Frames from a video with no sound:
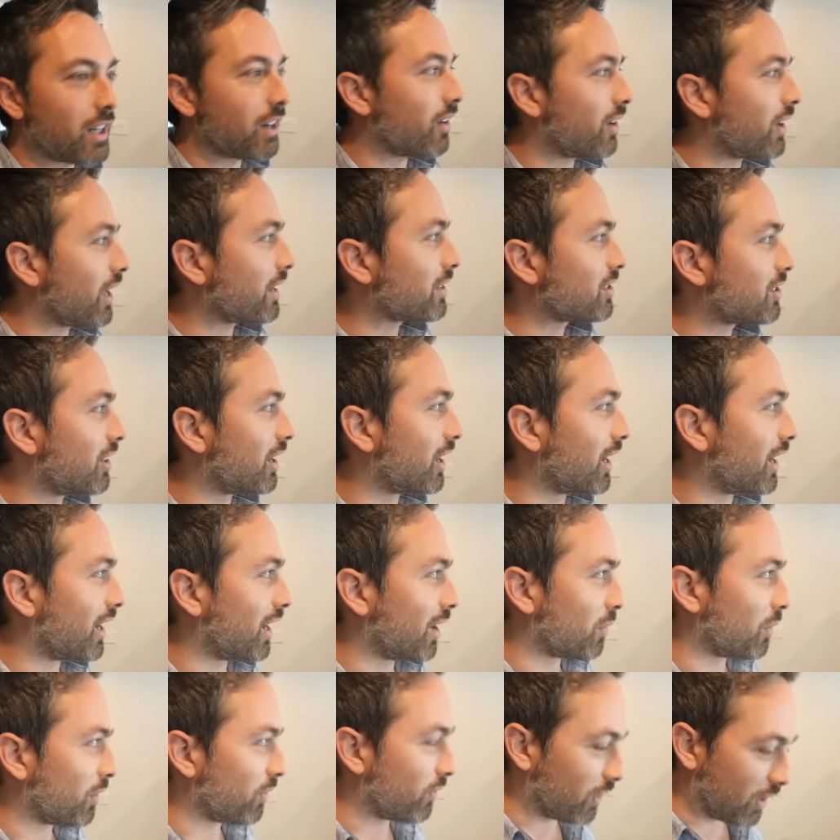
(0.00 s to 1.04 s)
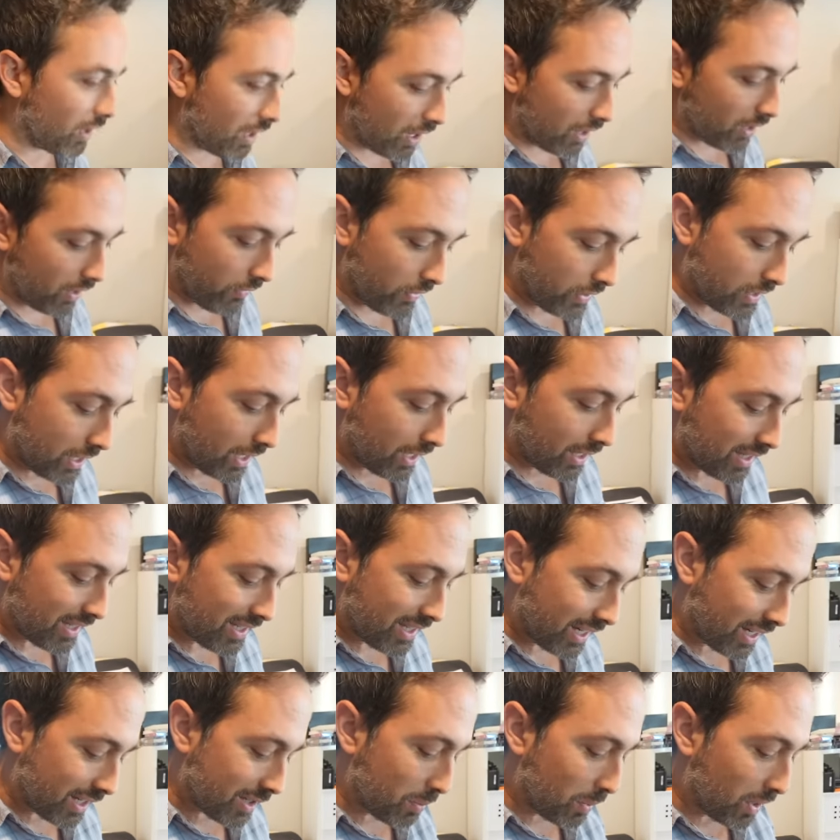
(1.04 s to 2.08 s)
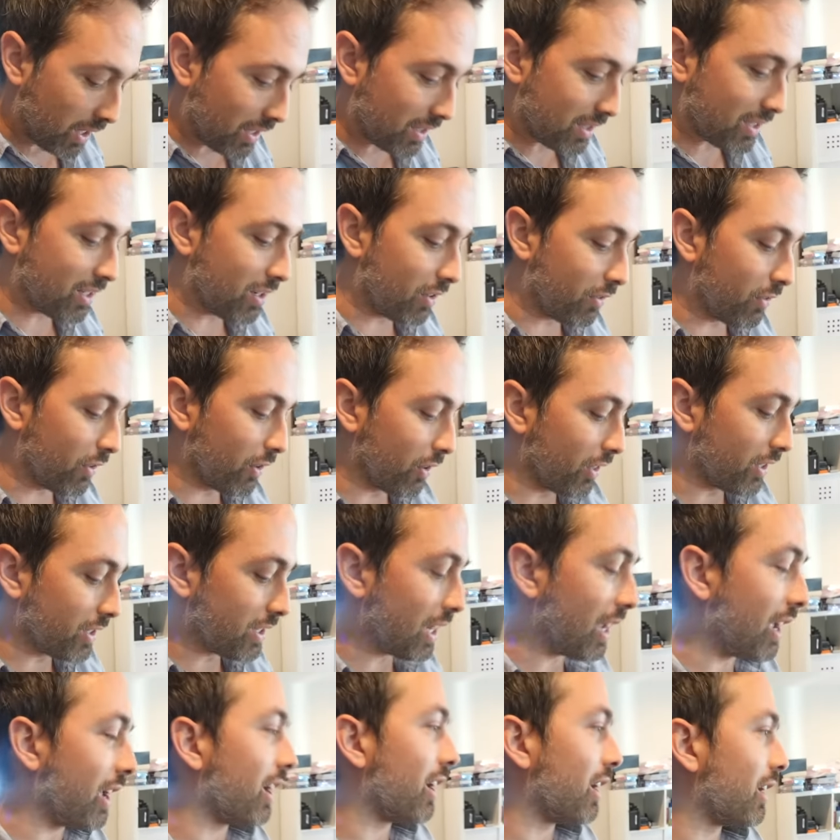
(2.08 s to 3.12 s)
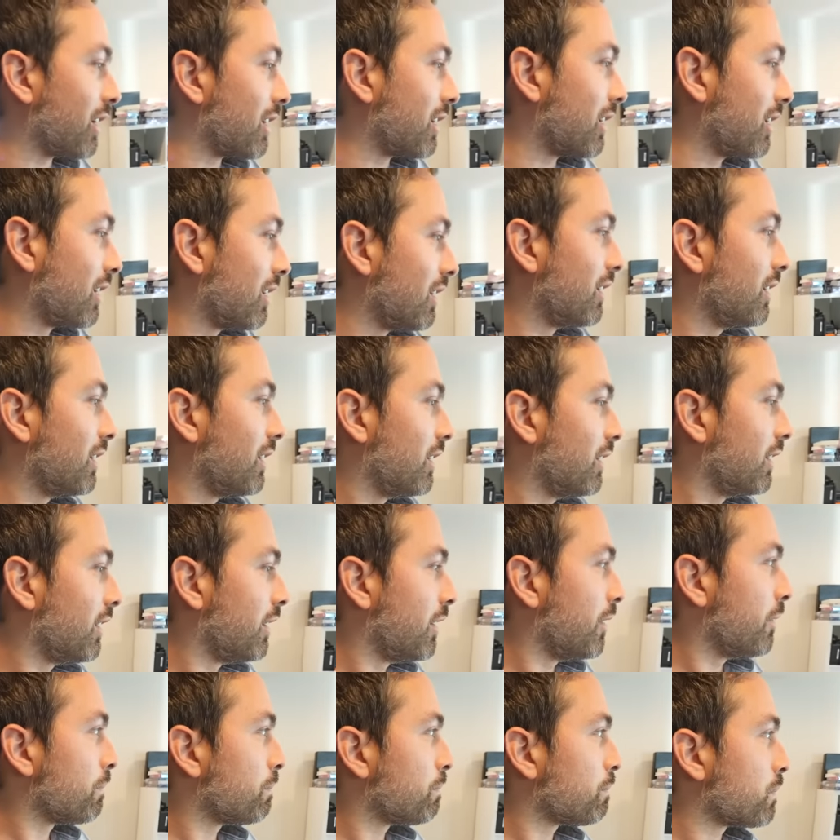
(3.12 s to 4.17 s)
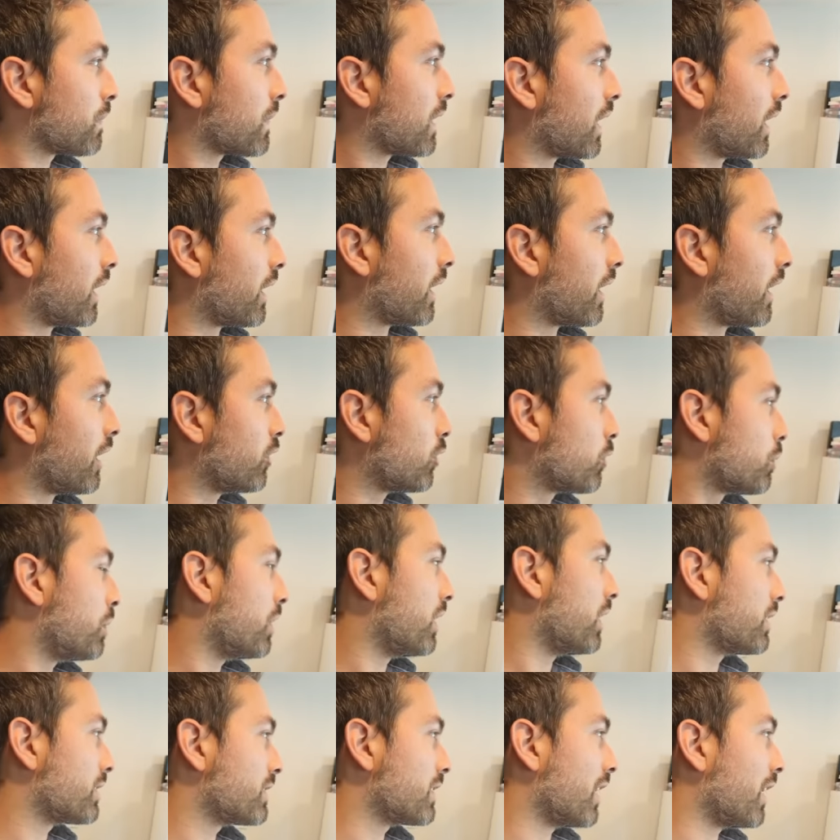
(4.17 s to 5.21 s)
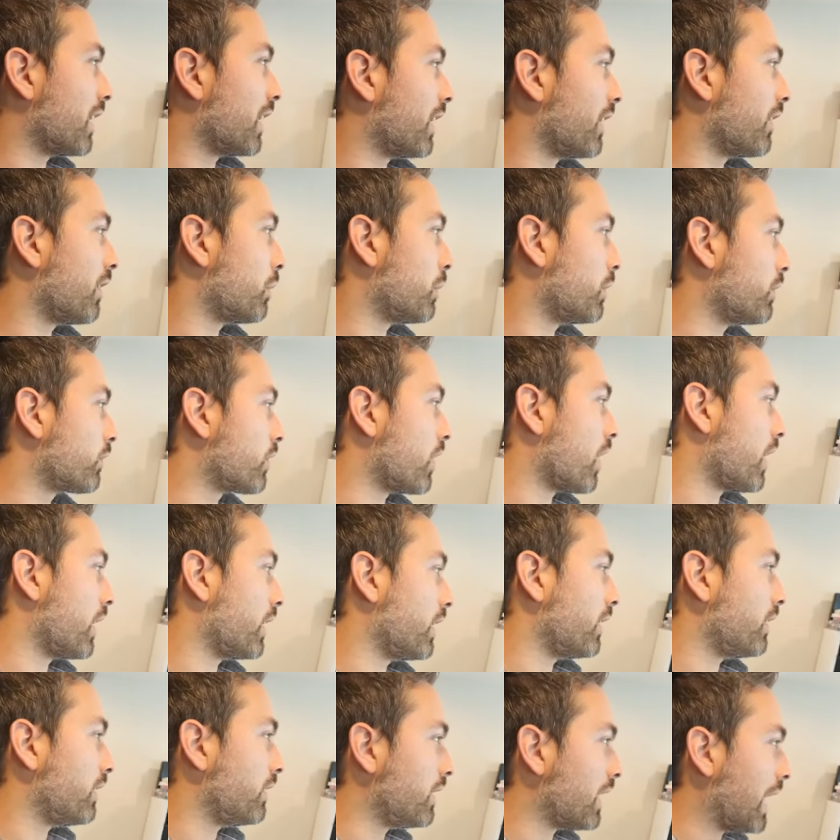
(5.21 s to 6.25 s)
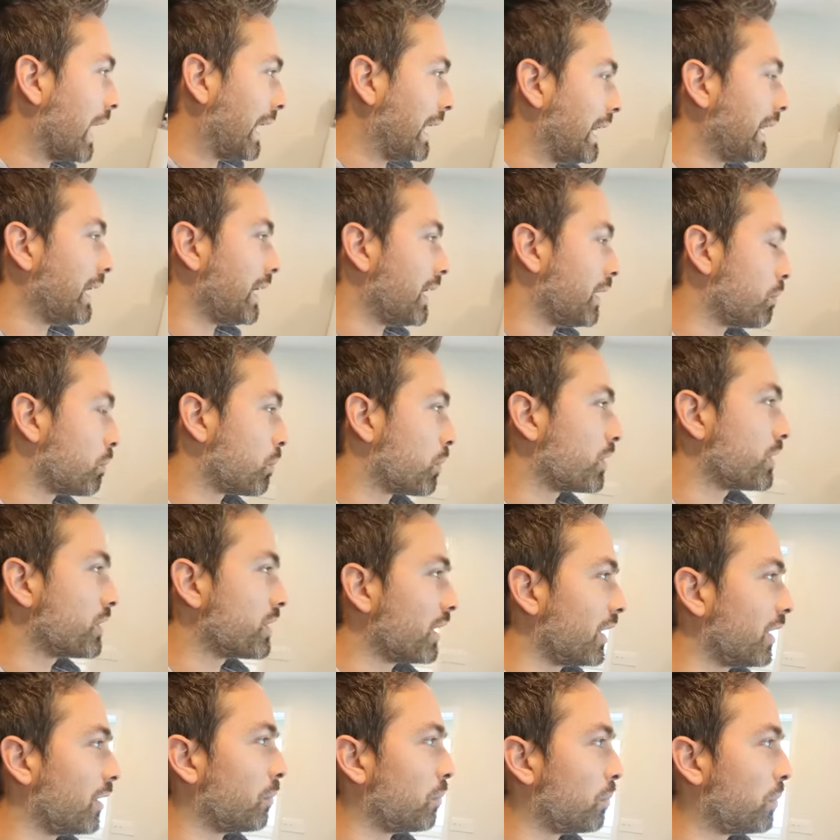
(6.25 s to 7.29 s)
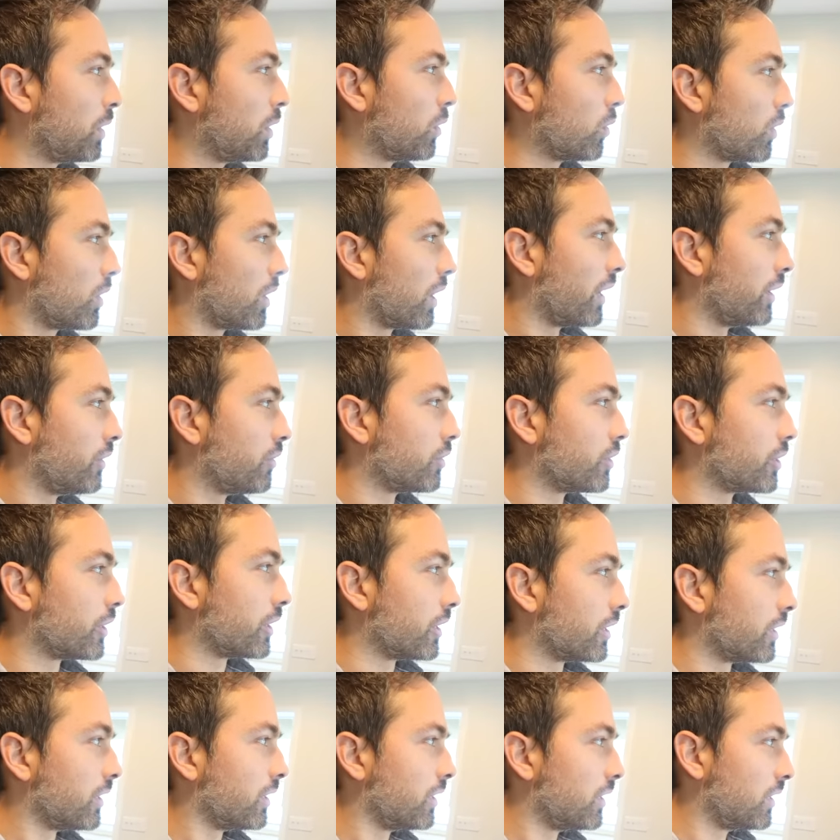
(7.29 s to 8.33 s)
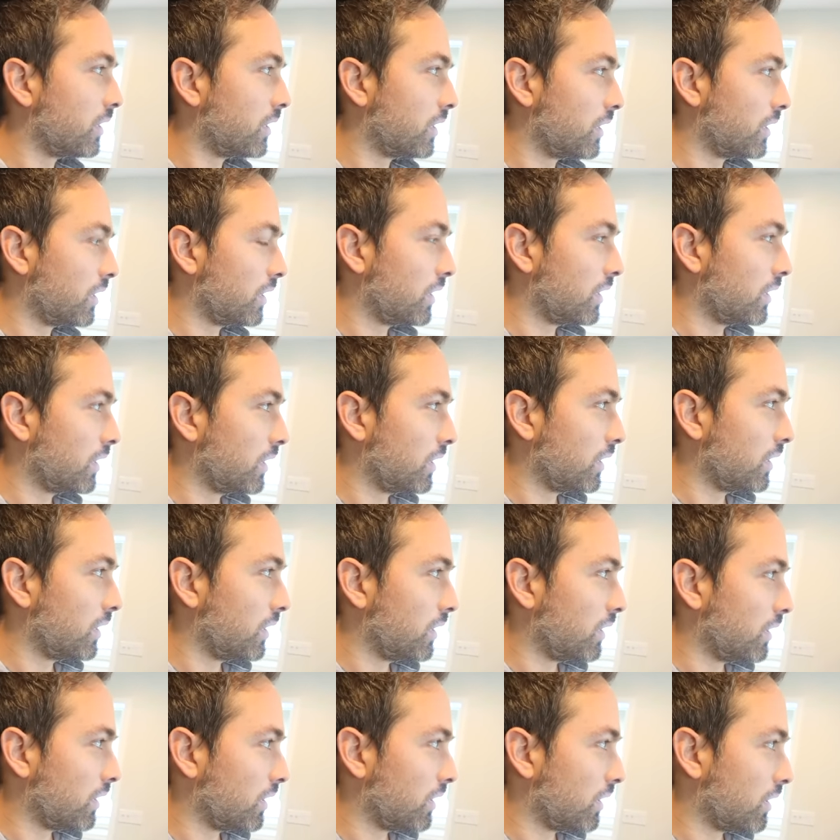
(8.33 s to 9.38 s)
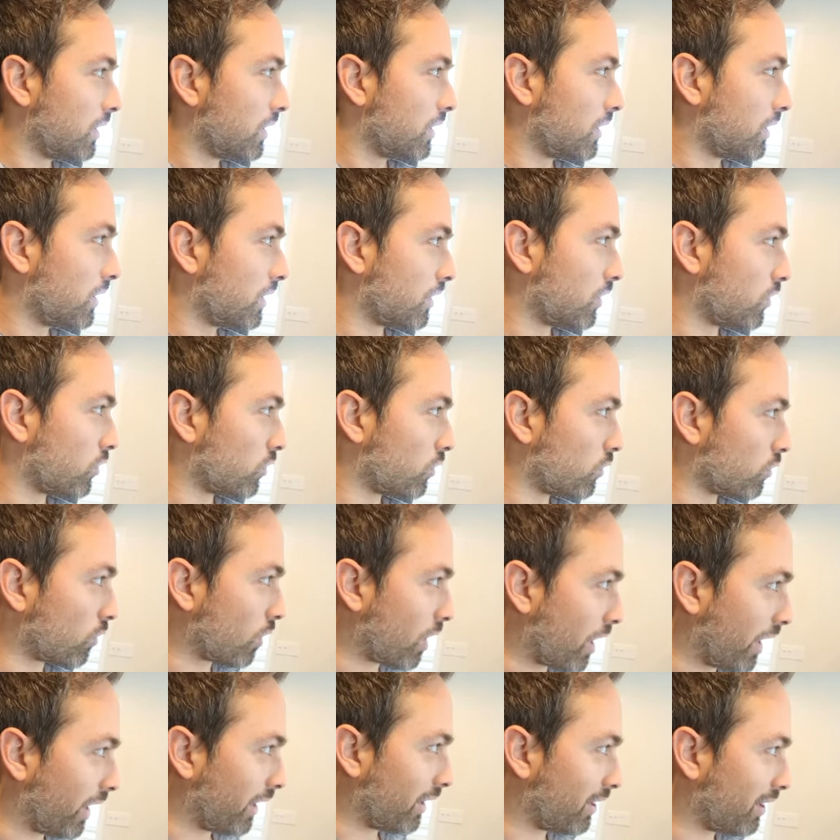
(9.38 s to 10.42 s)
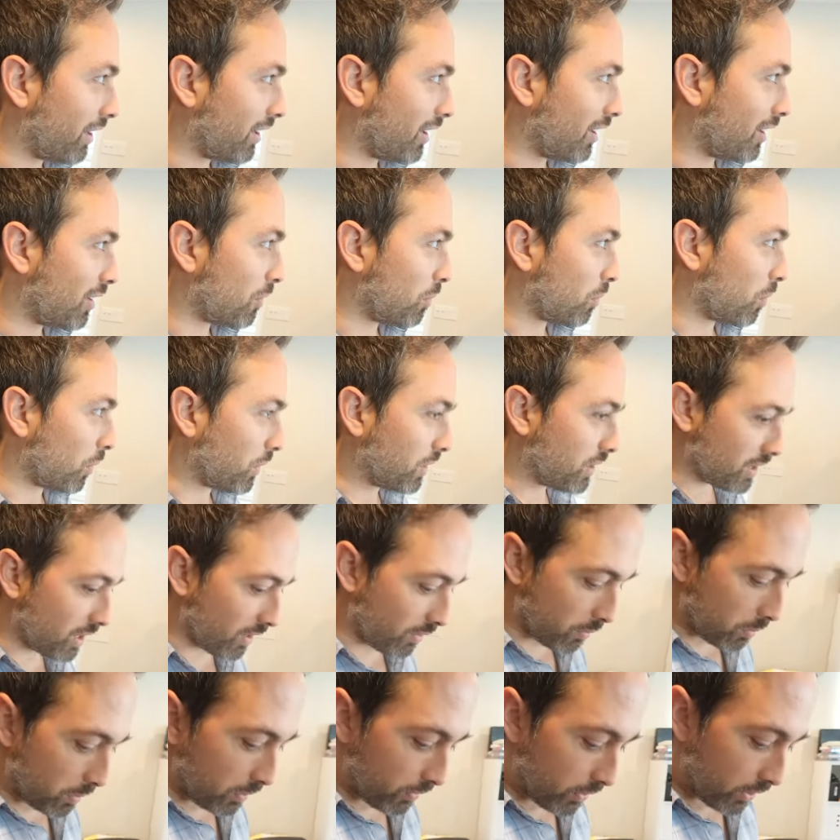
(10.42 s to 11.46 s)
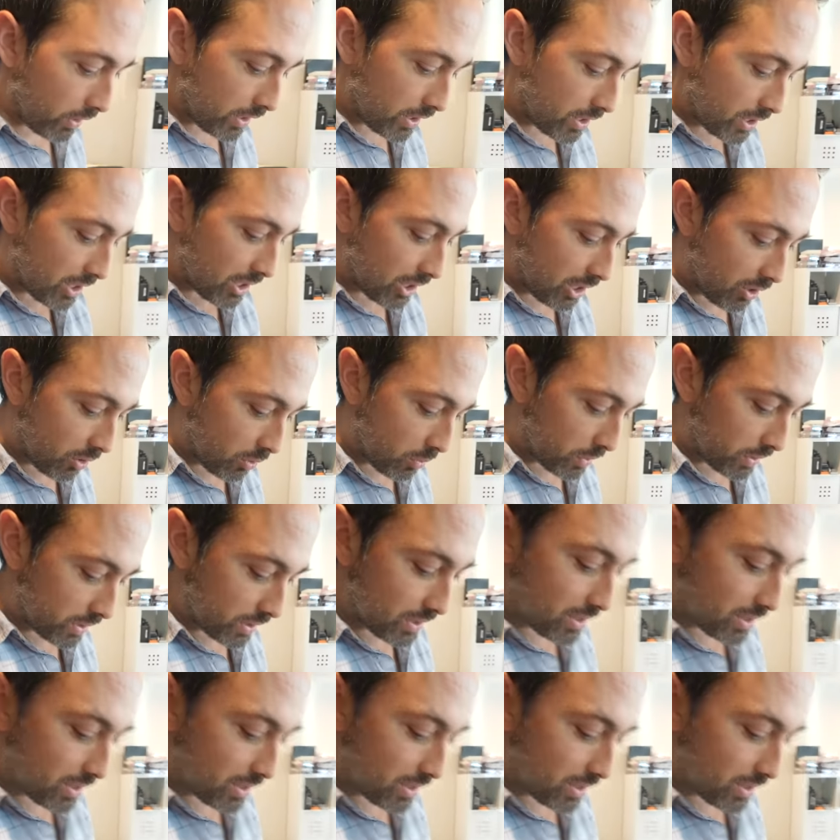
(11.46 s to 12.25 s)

it out yesterday and we figured out if it takes six minutes to fill the tank at one hundred P S I, then we've got ninety-eight percent pure nitrogen. Cool, perfect. Right, but we just have to be very slow with